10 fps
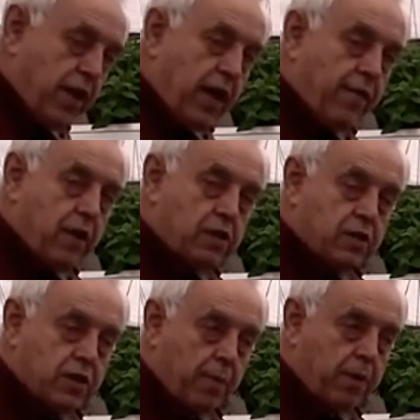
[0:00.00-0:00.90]
of it as
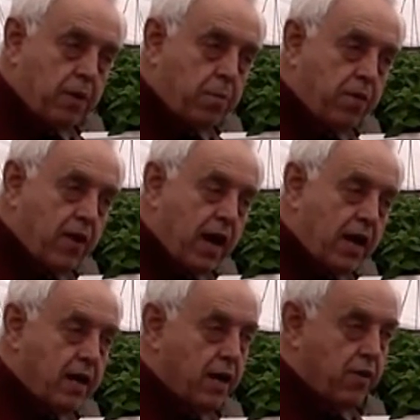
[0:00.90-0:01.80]
something to
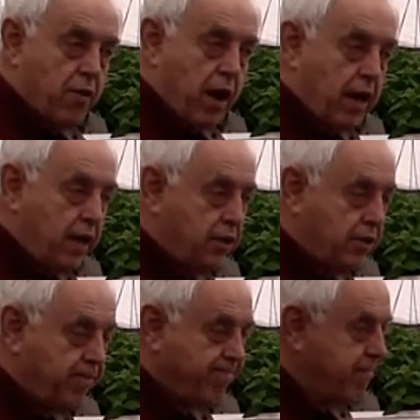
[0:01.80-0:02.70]
provide drainage,